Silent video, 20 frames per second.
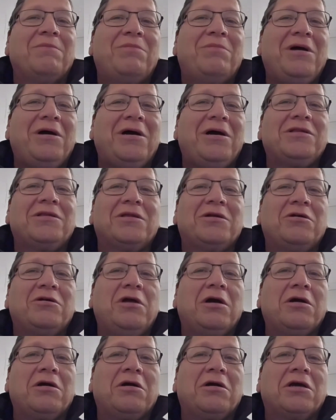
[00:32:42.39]
but they're
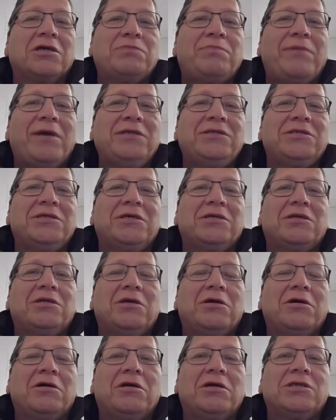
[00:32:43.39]
not going to expense it.
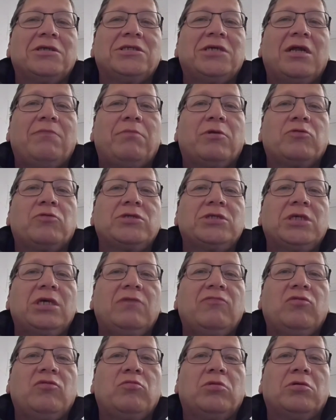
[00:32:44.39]
They're going to set up a
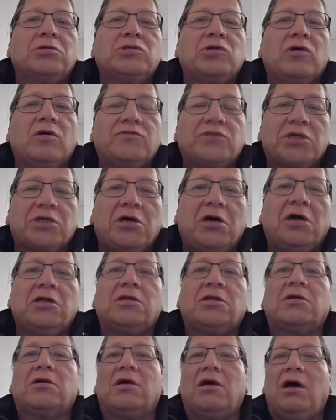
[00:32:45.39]
receivable. So if
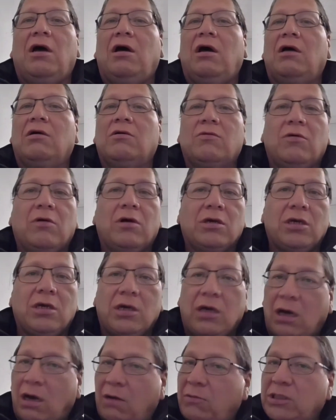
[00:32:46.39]
Scott,
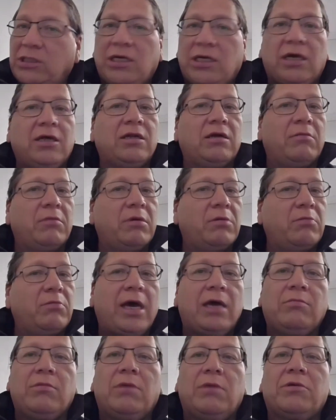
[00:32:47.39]
I'm a tenant, I'm a
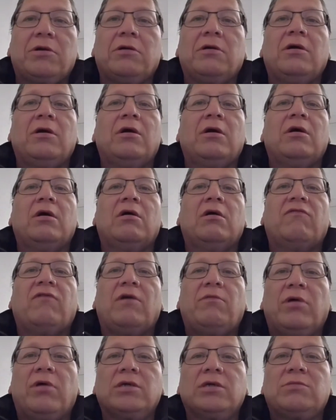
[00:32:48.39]
band member, if
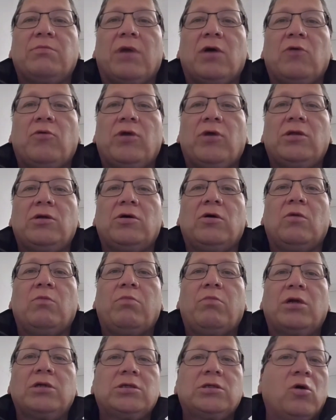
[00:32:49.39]
I bust my
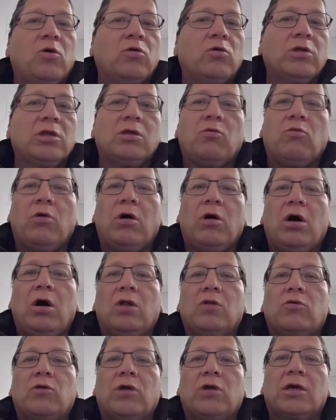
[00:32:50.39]
window, punch a hole in the
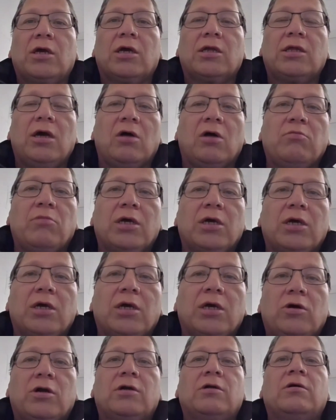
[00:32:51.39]
wall, or I kick down my
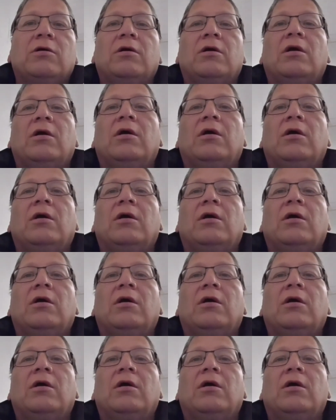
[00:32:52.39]
door,